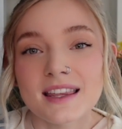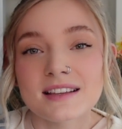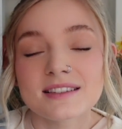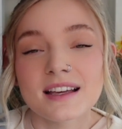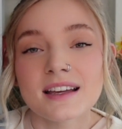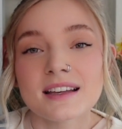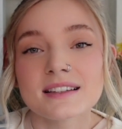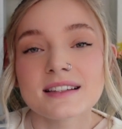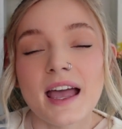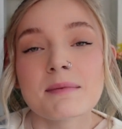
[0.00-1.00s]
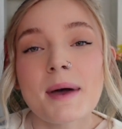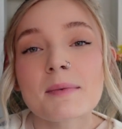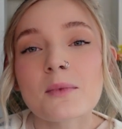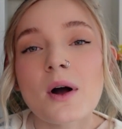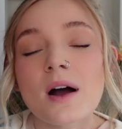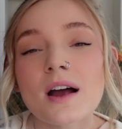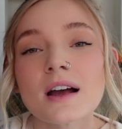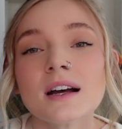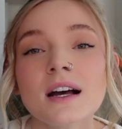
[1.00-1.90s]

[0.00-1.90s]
This is a memoir.